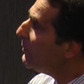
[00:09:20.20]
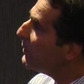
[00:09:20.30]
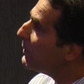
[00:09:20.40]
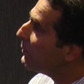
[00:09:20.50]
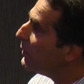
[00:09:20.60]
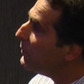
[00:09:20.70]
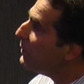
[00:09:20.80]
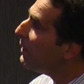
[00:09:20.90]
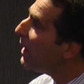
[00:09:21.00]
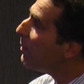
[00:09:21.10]
was the first
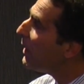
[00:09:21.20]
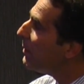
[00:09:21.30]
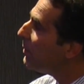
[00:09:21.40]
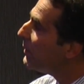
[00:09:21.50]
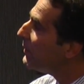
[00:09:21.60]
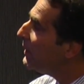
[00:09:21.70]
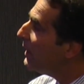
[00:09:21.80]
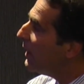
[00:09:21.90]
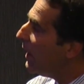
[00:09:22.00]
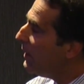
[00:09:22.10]
of our papers.
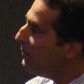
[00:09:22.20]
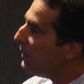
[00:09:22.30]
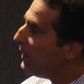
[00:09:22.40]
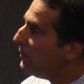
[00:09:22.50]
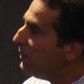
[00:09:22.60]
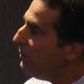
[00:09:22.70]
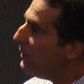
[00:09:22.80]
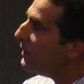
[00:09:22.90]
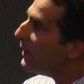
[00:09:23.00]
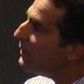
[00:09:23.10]
And in fact, to give
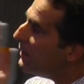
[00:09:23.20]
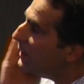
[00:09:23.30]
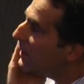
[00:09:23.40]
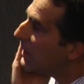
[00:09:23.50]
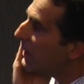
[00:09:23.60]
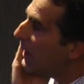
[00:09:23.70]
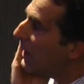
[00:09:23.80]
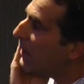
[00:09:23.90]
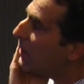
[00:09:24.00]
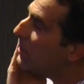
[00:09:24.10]
you an idea
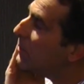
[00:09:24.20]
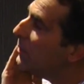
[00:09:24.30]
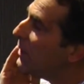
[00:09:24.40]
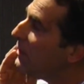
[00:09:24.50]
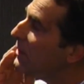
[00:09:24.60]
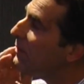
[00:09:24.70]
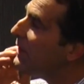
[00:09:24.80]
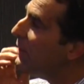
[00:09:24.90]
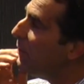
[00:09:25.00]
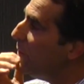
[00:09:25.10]
how
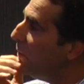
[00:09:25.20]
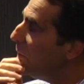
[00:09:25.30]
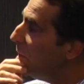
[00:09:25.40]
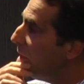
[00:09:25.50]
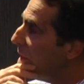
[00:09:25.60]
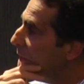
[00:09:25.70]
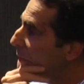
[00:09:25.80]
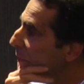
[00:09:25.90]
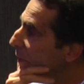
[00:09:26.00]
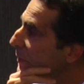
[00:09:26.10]
relatively new this
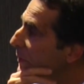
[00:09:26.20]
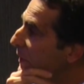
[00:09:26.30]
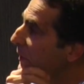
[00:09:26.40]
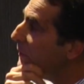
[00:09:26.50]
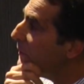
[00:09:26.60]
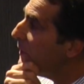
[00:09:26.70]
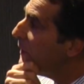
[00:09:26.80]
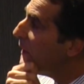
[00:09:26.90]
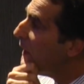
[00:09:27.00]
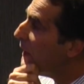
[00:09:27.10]
field is,
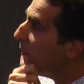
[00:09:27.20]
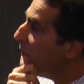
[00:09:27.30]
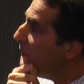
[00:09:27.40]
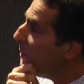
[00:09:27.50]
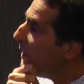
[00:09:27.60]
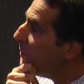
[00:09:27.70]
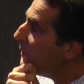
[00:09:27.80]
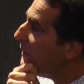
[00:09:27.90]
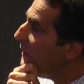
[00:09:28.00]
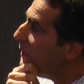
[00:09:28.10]
this
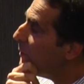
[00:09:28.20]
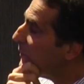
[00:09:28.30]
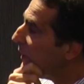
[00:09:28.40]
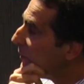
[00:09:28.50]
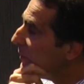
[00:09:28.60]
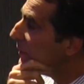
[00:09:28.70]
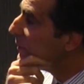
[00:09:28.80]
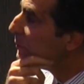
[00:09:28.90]
paper here was actually the